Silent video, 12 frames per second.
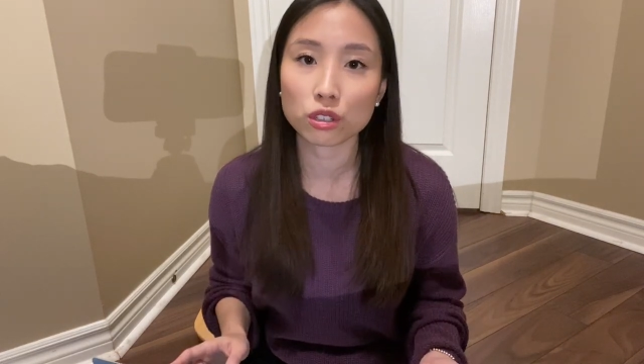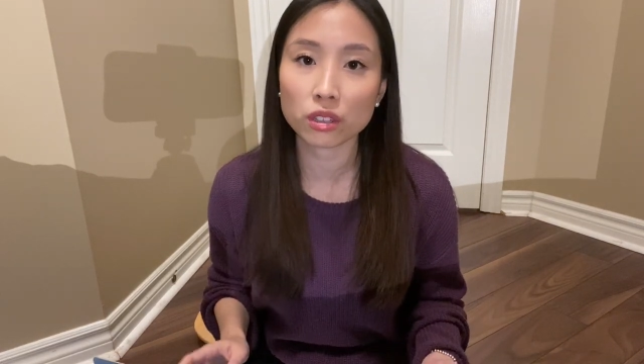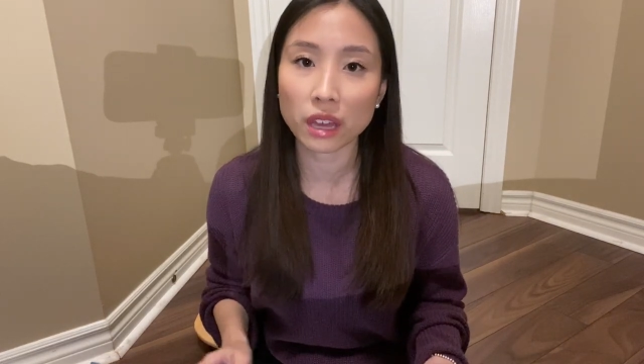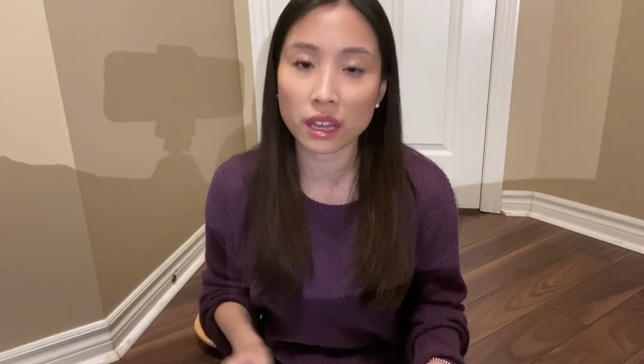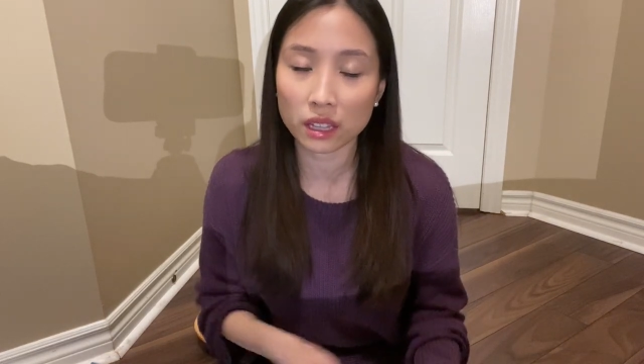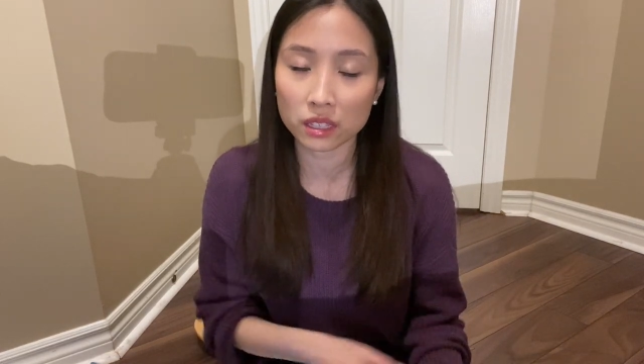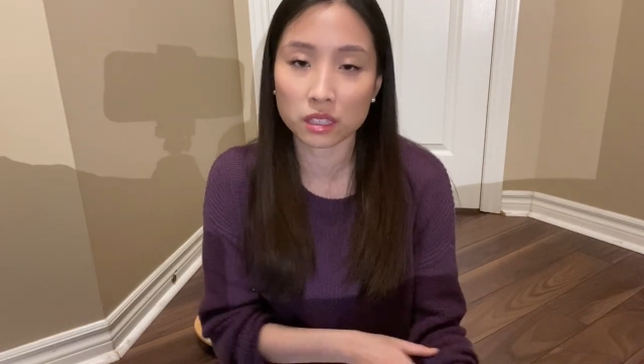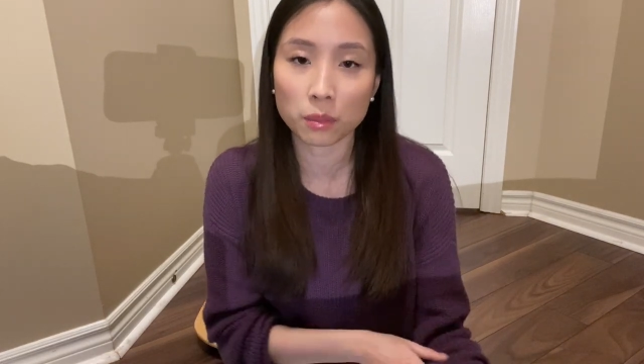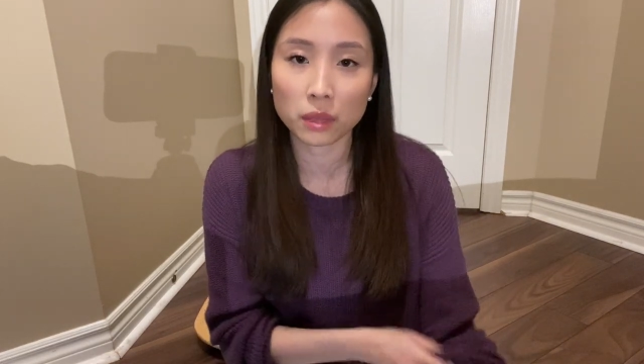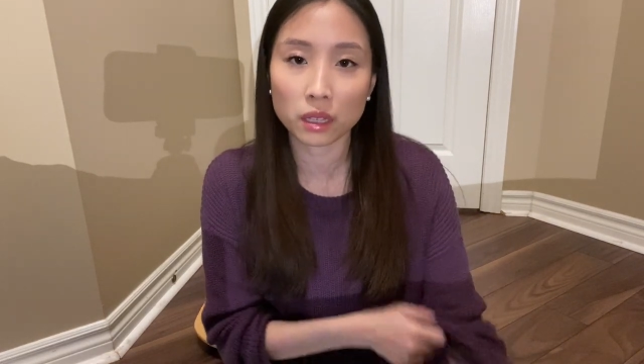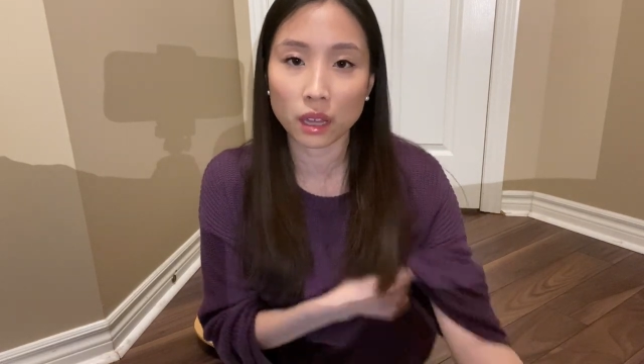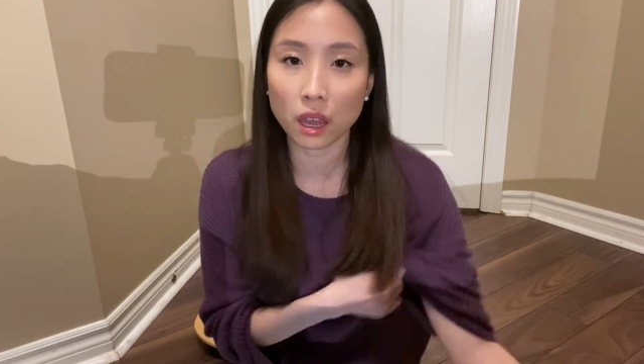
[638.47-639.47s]
that that's
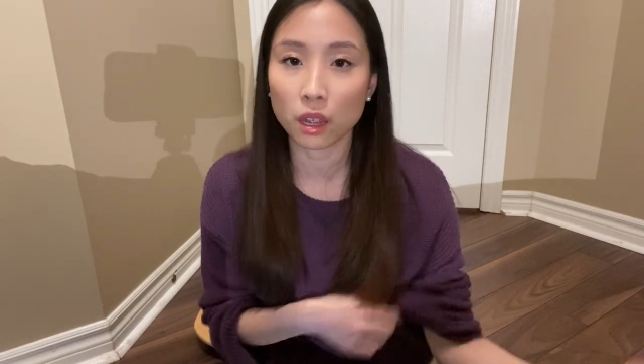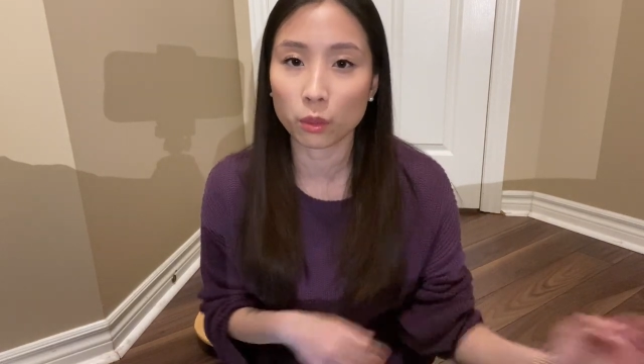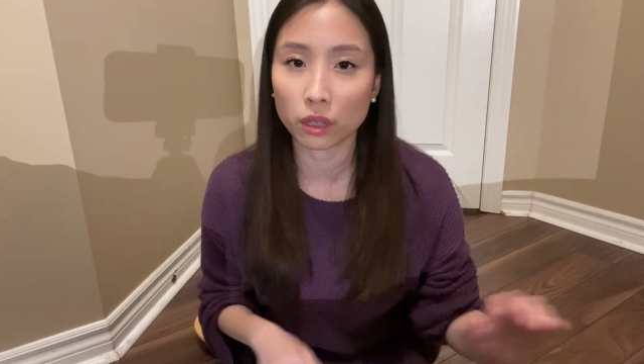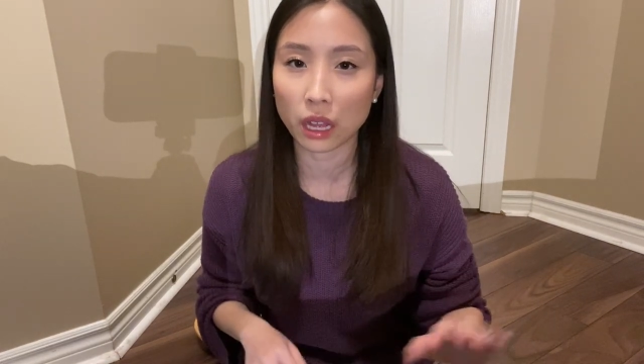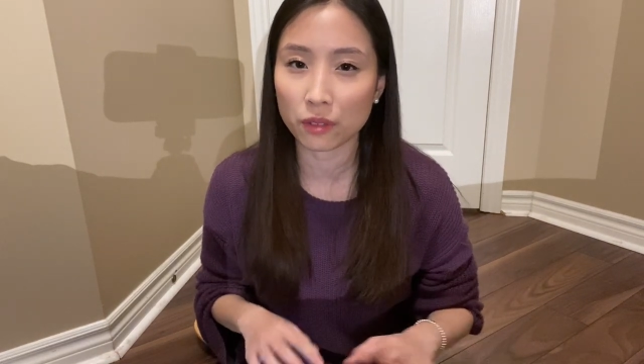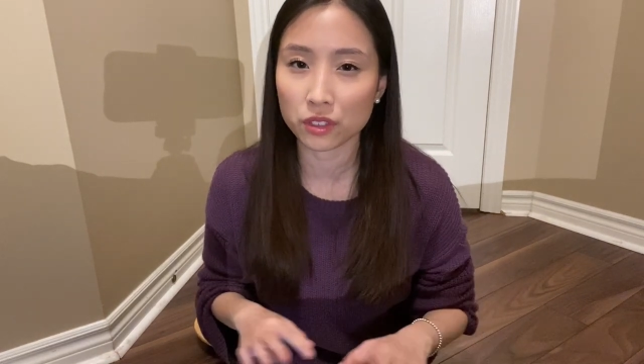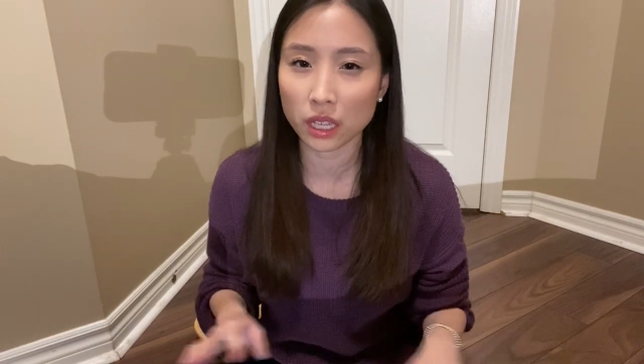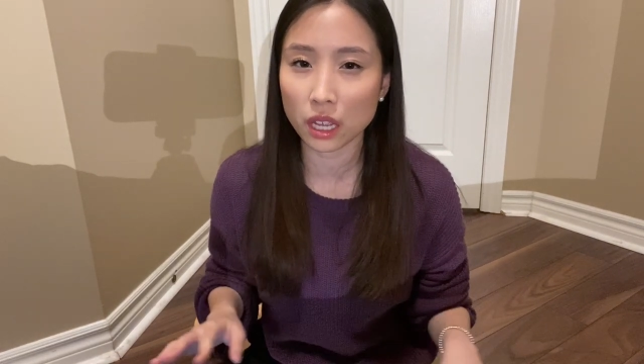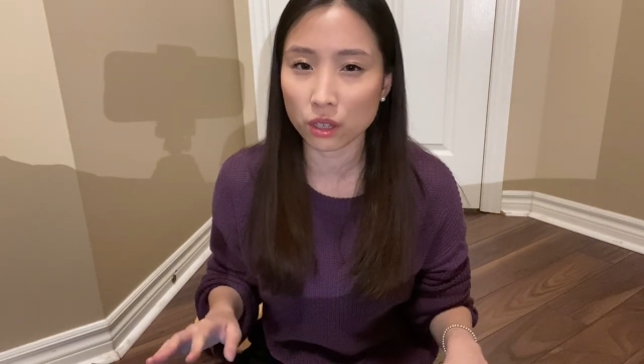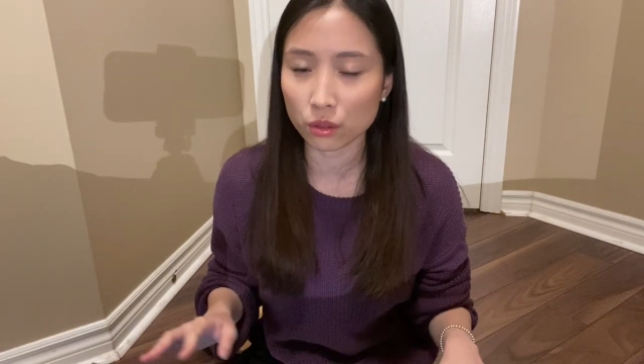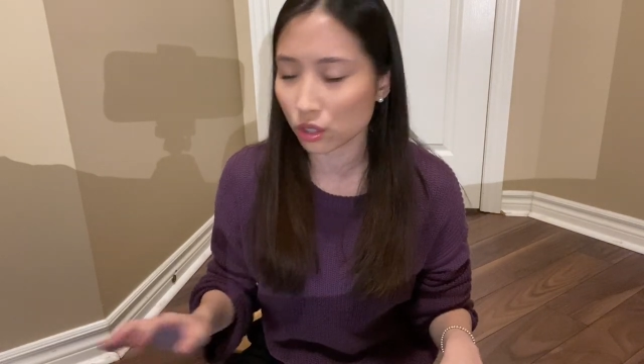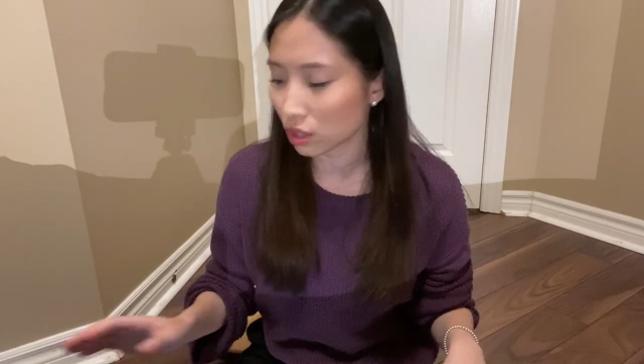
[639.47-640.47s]
something that I will have to get
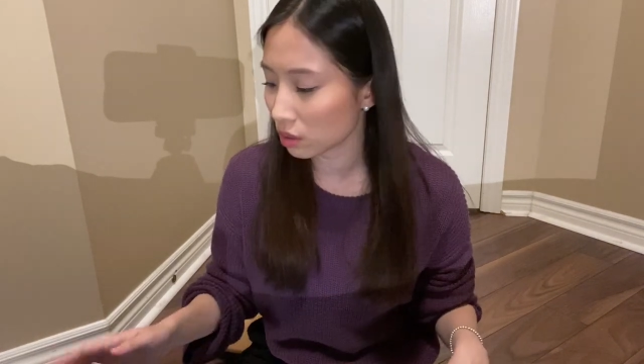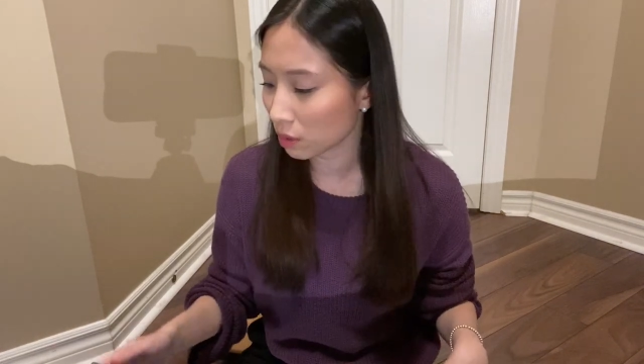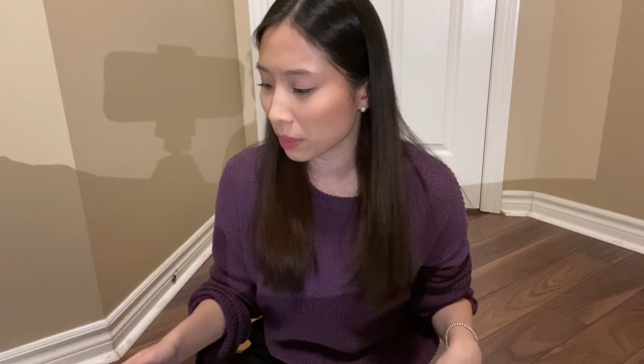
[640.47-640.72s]
used to.